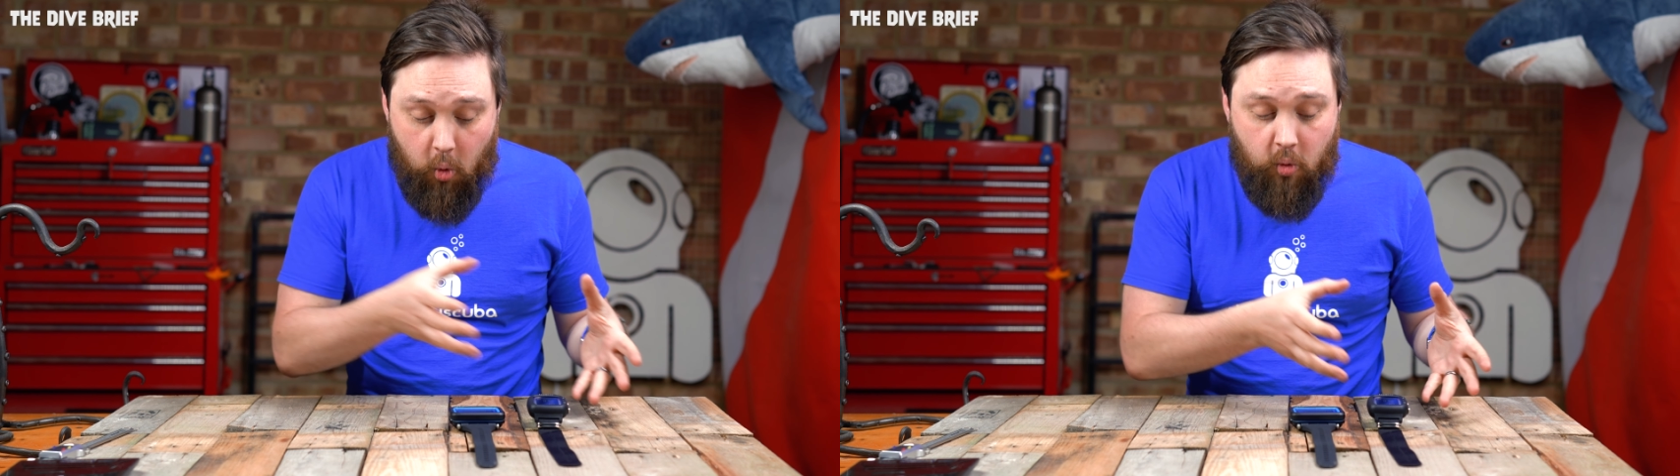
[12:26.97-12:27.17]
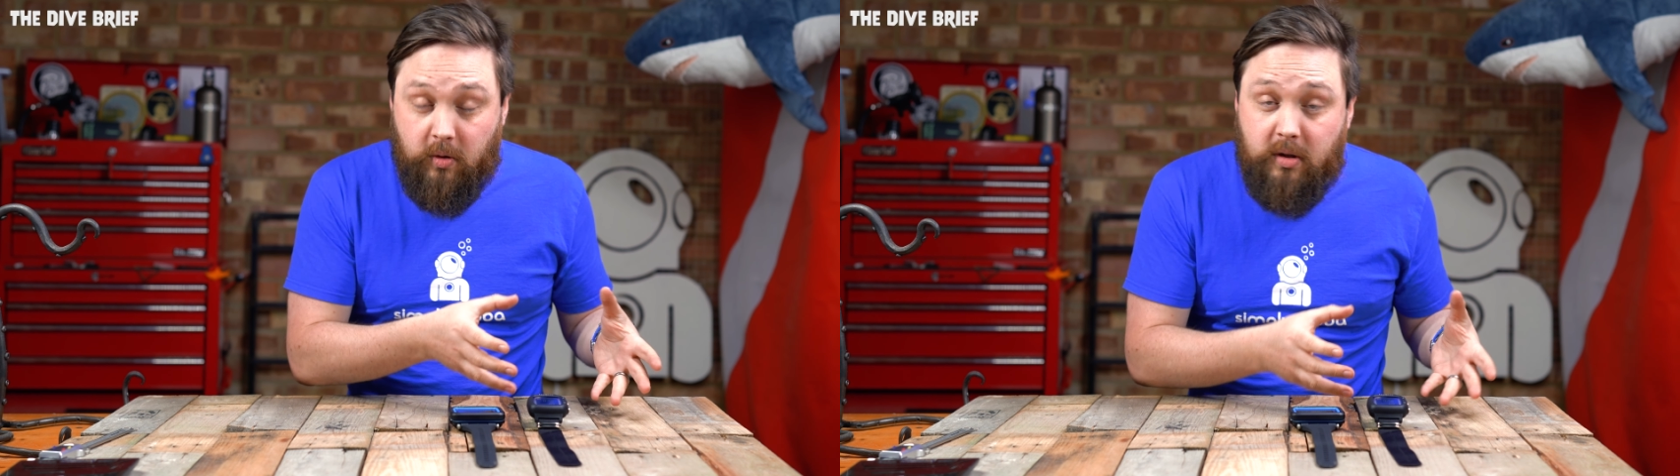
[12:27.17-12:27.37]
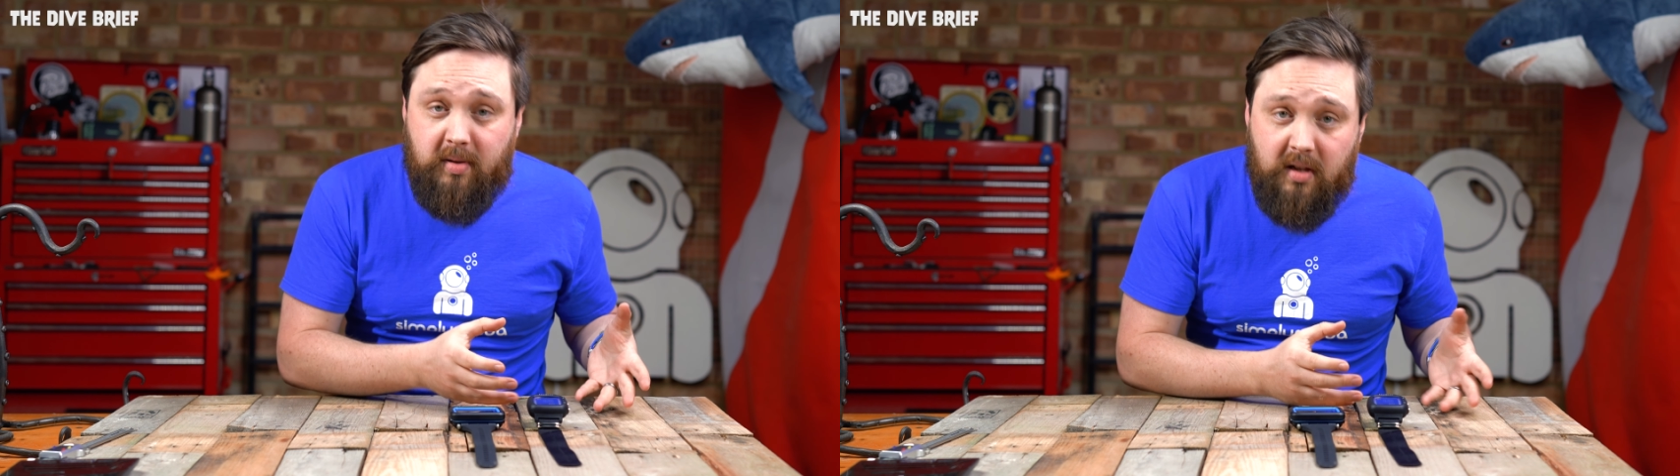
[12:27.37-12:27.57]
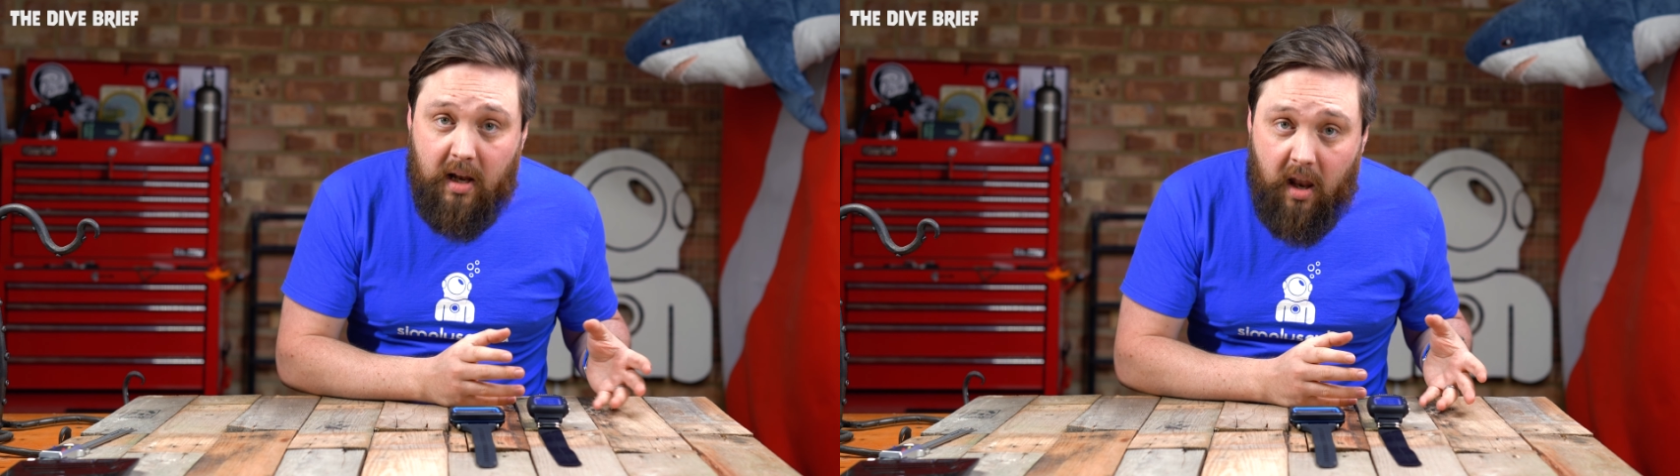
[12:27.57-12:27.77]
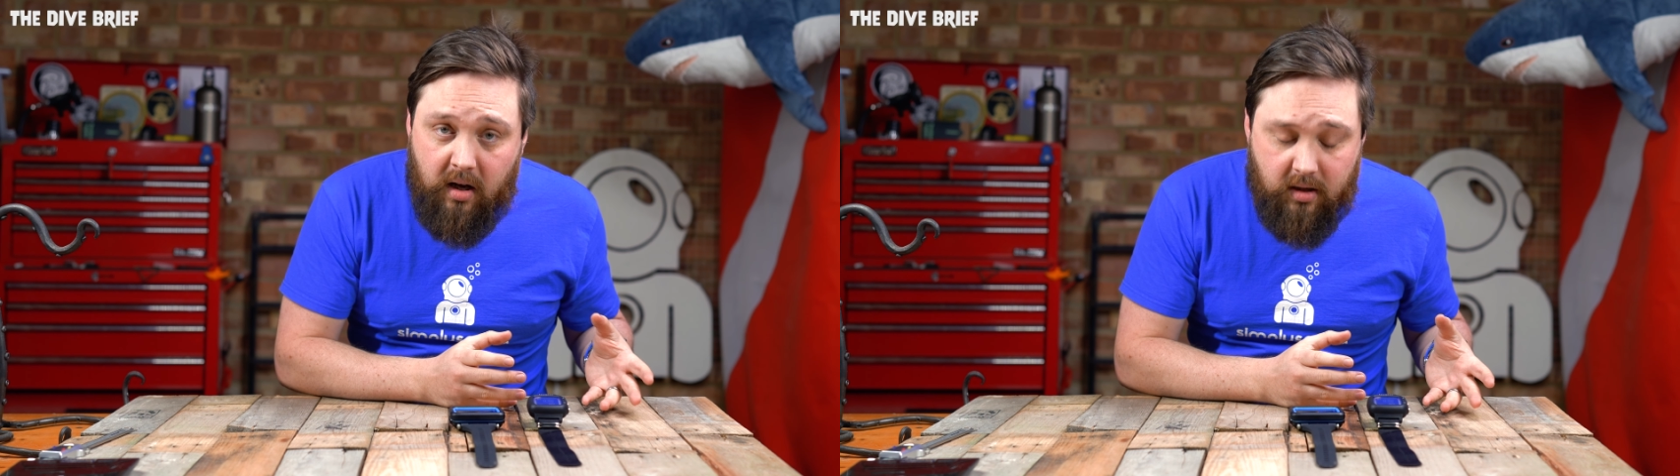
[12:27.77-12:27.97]
audible
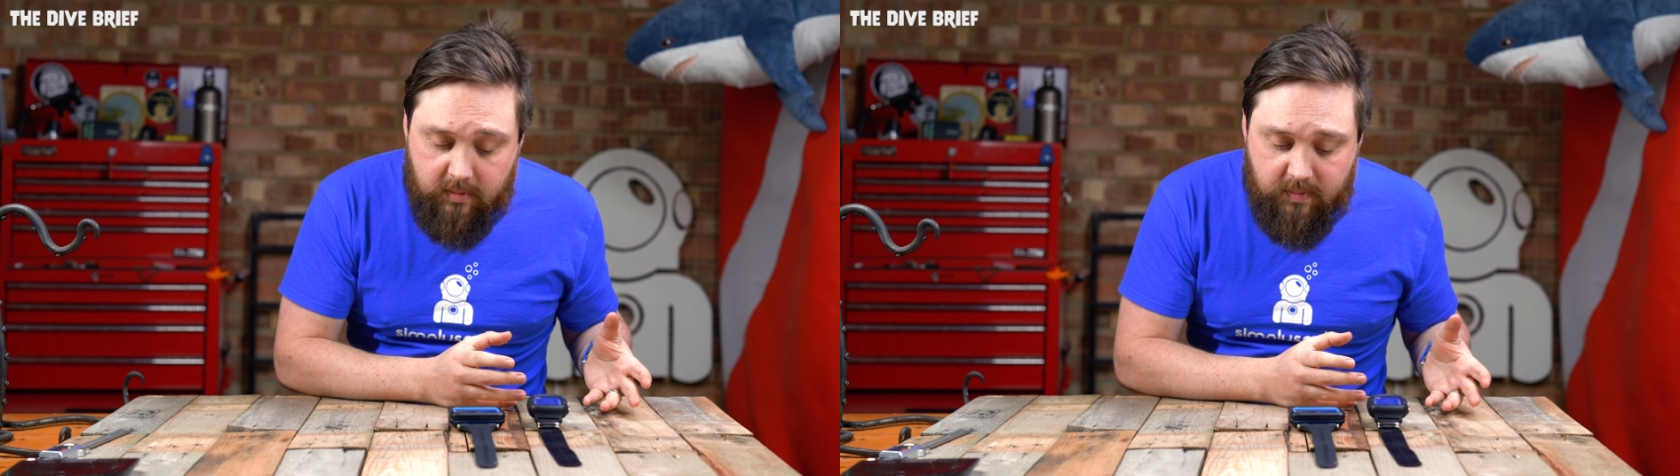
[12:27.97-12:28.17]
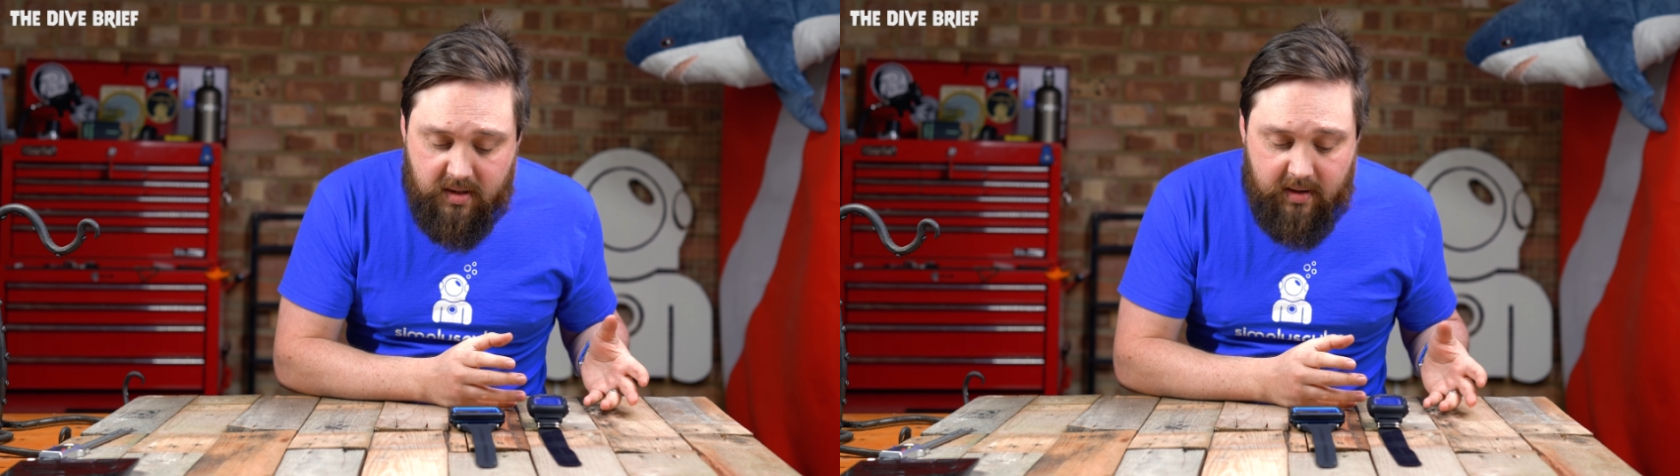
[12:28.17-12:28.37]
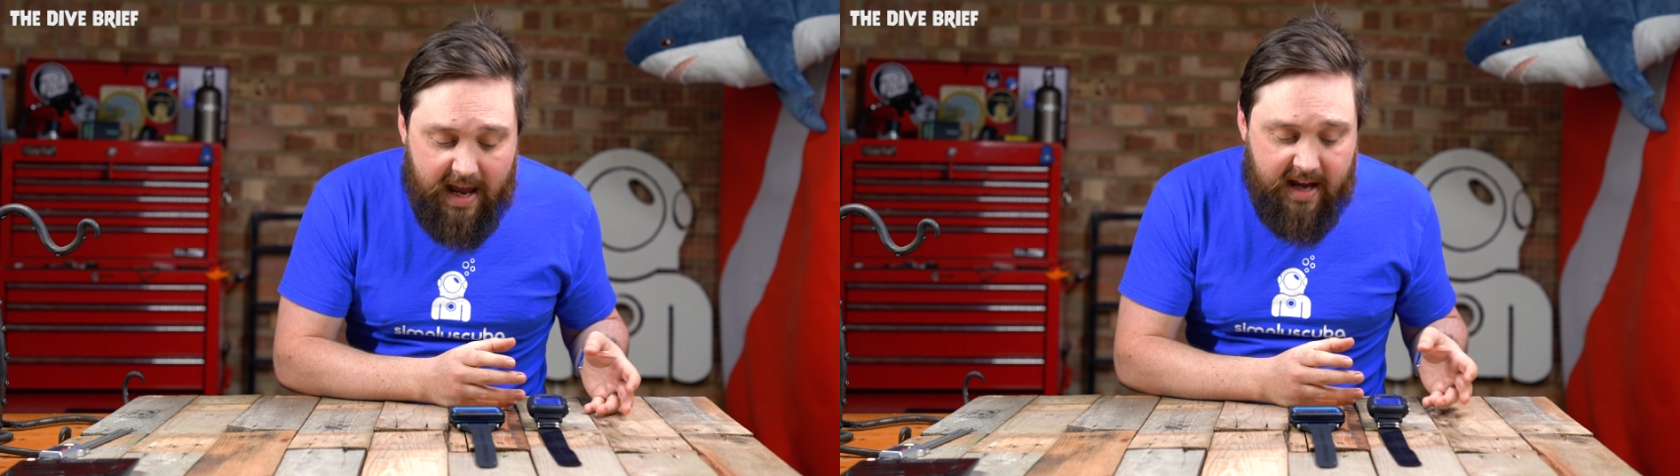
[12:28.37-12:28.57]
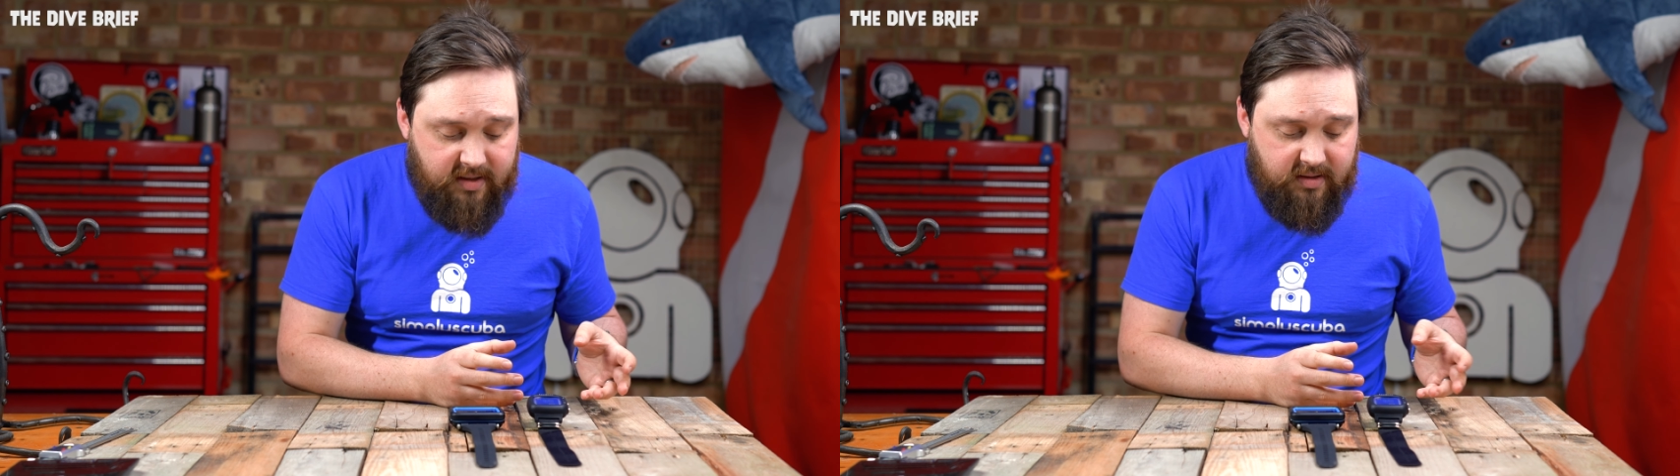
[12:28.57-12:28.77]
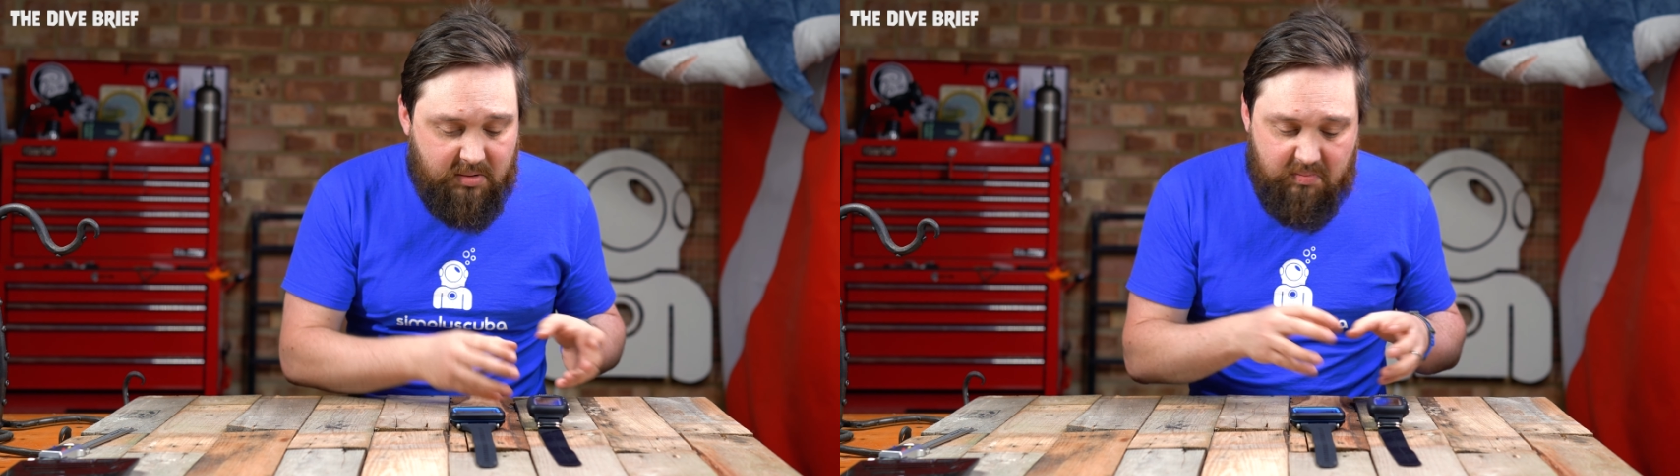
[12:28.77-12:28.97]
alarms
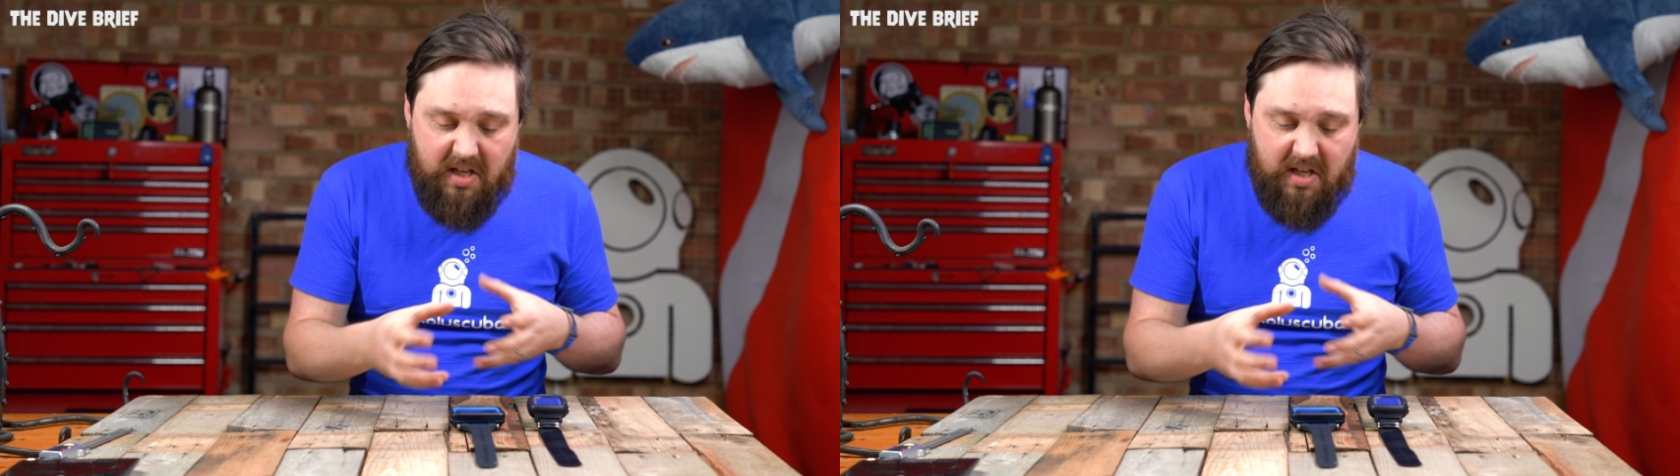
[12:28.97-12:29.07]
and